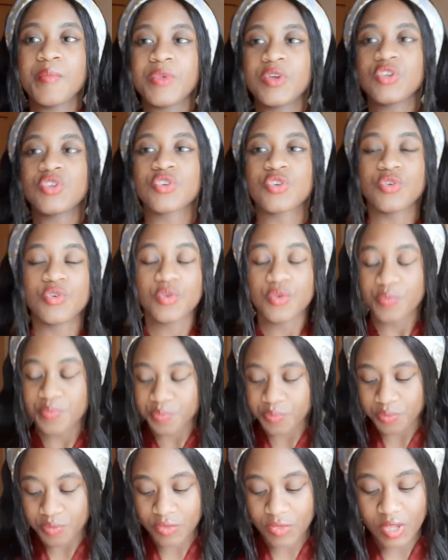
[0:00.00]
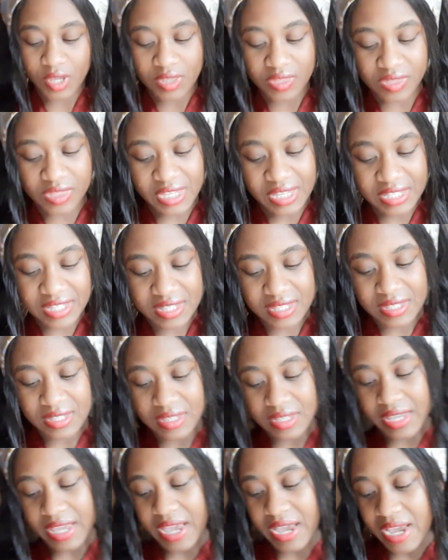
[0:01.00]
You This
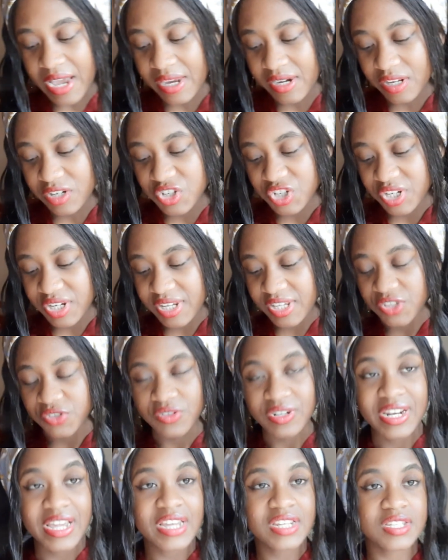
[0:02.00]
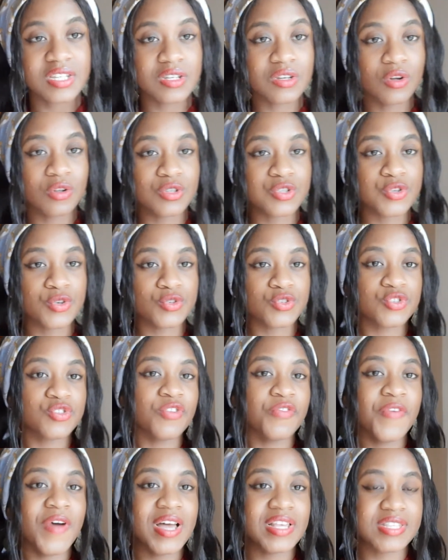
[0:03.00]
energy is related also to your
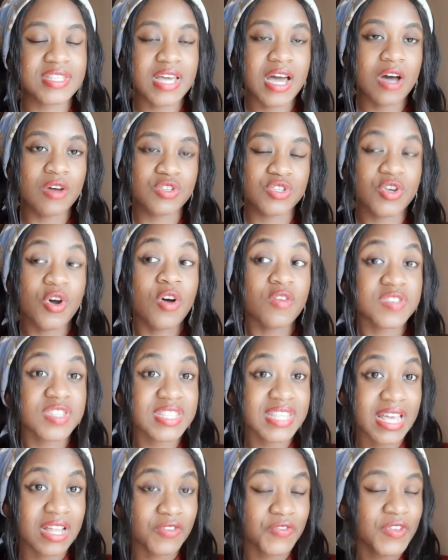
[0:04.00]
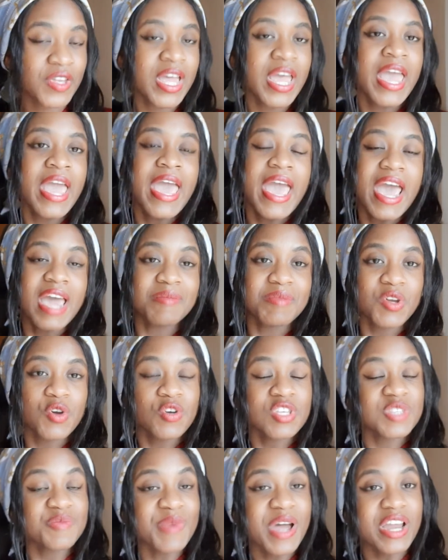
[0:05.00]
first house of self, and
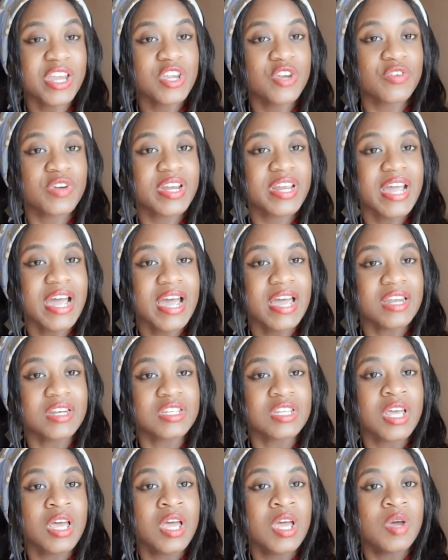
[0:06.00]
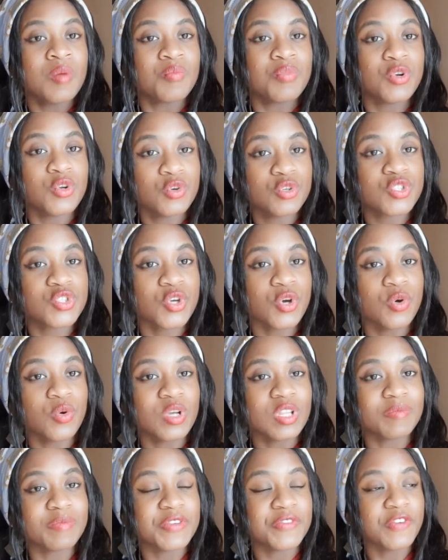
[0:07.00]
because Mercury and Pluto
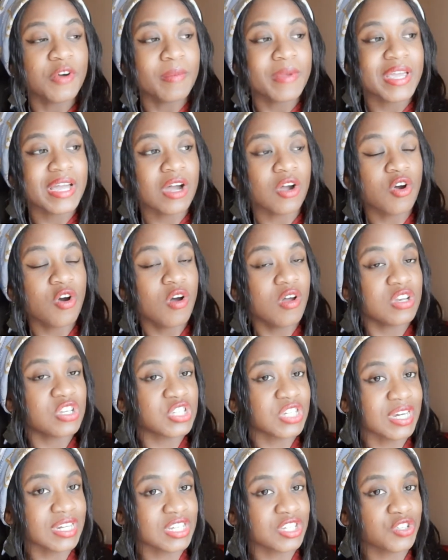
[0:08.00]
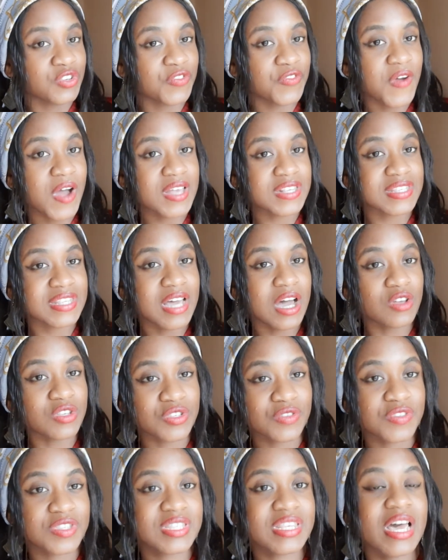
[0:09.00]
will be forming a conjunct in your first house
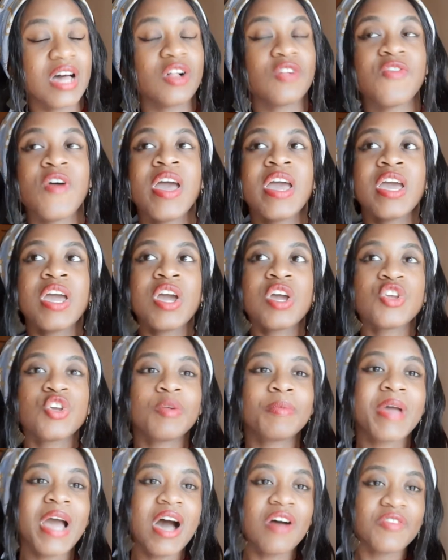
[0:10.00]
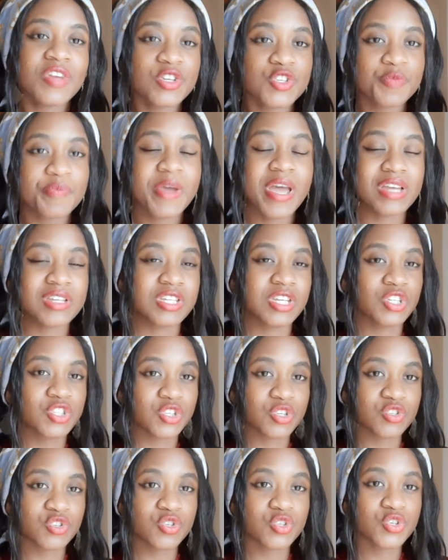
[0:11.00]
of self, you'll be having to pay
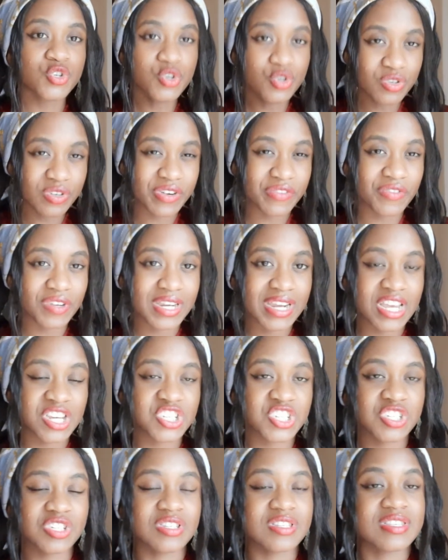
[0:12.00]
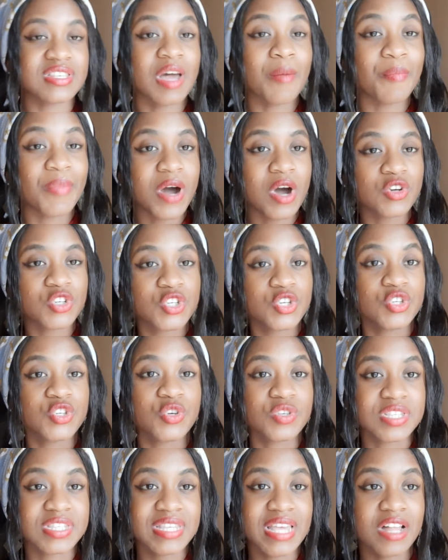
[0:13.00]
attention to new revelations about
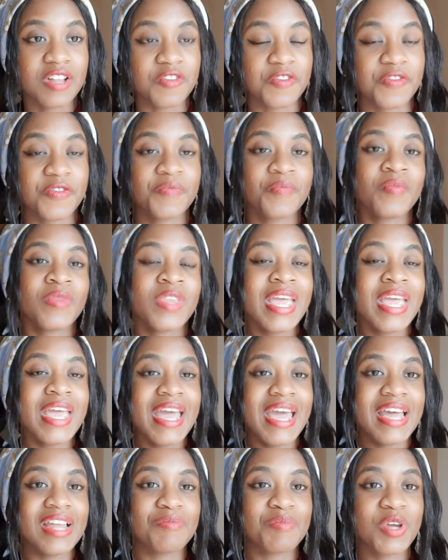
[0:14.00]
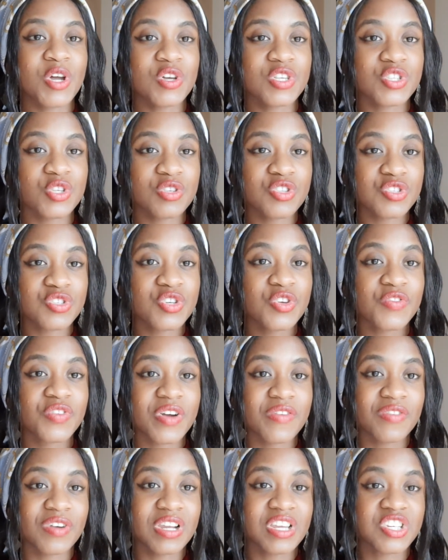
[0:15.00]
yourself. And because those new
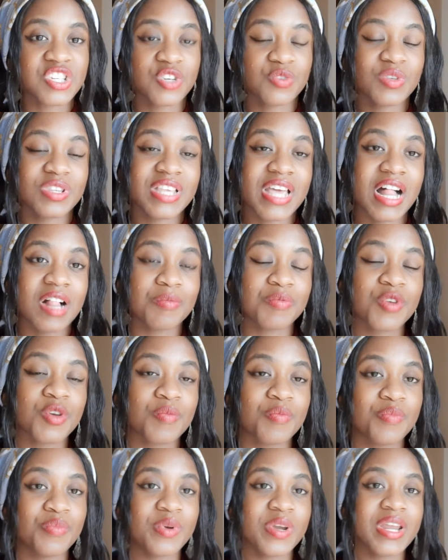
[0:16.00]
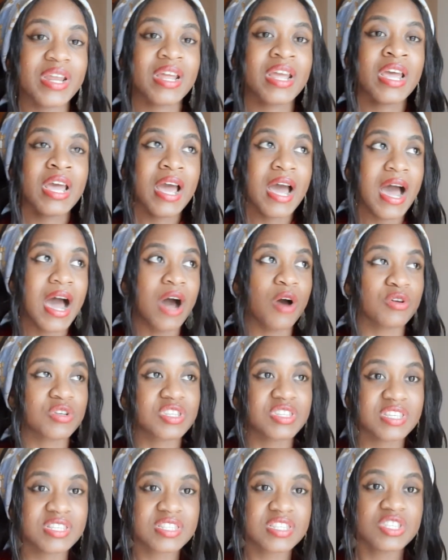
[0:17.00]
revelations will help you bring
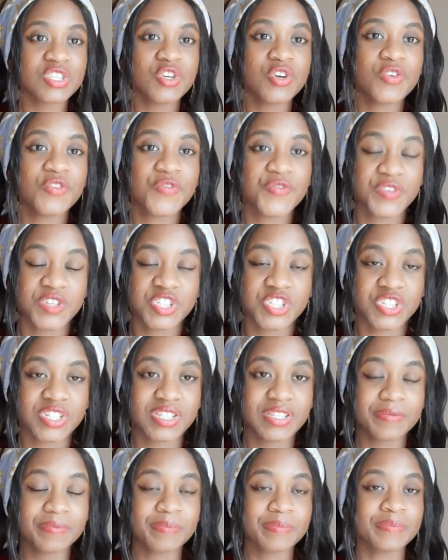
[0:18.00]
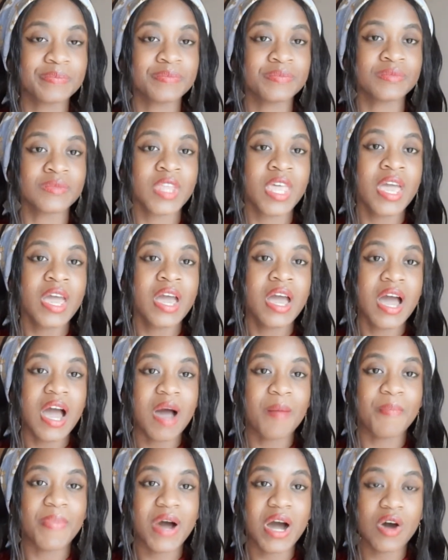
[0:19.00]
out this new vision
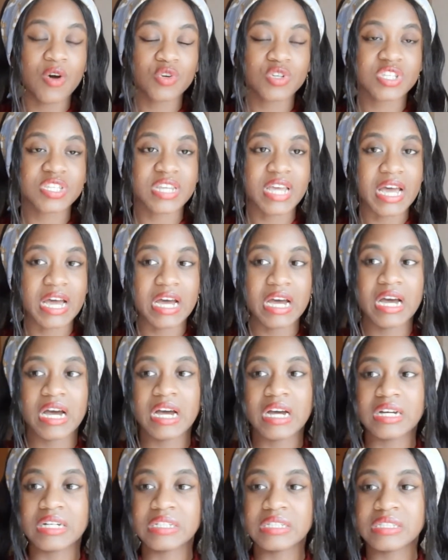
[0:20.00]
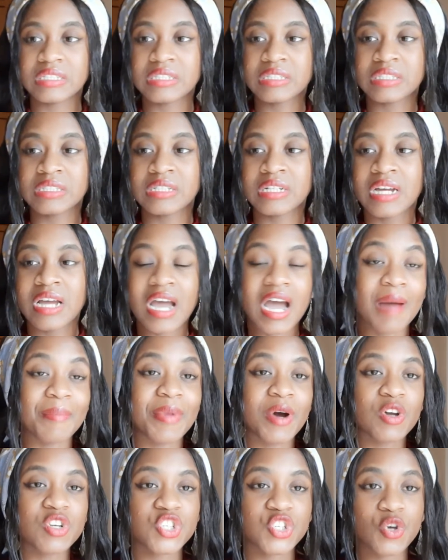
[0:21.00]
about
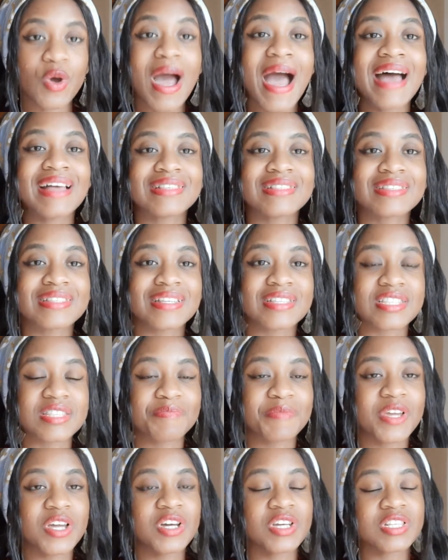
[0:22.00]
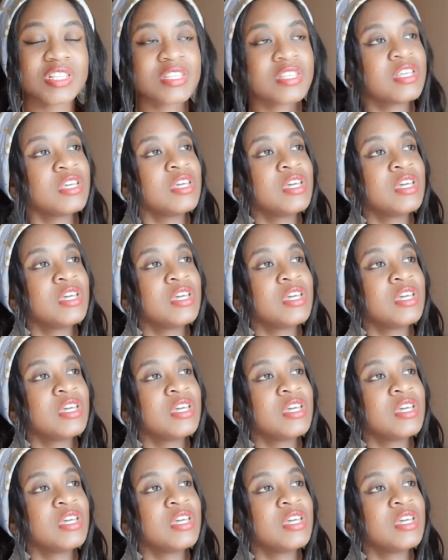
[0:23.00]
your assets, because